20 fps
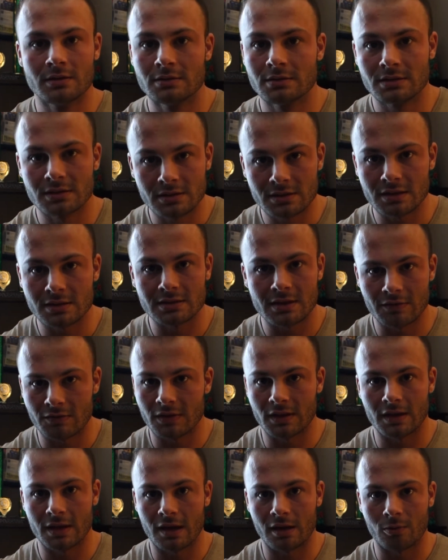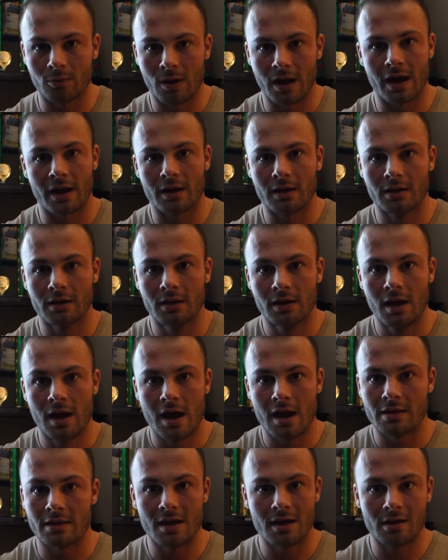just gets everything out of whack.
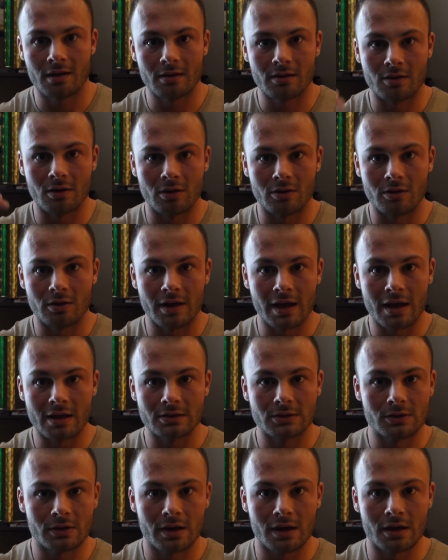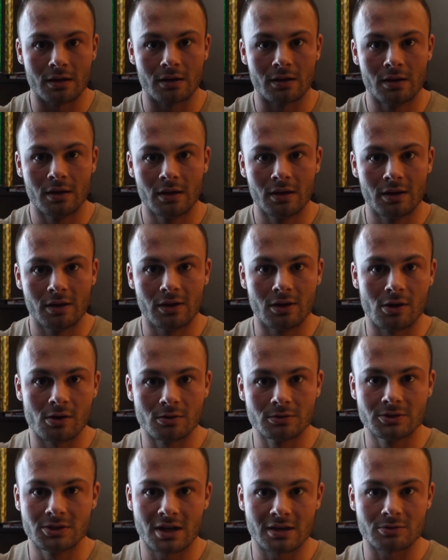And then, you can't train,
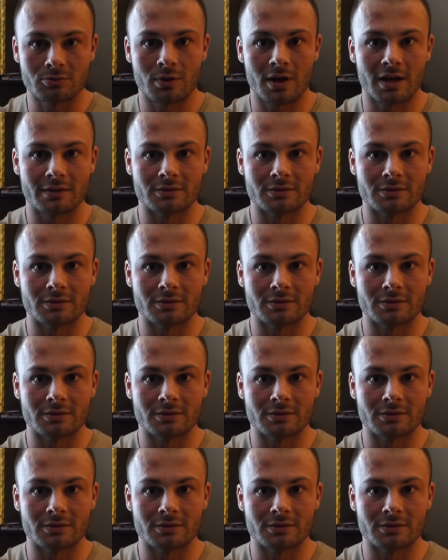chest right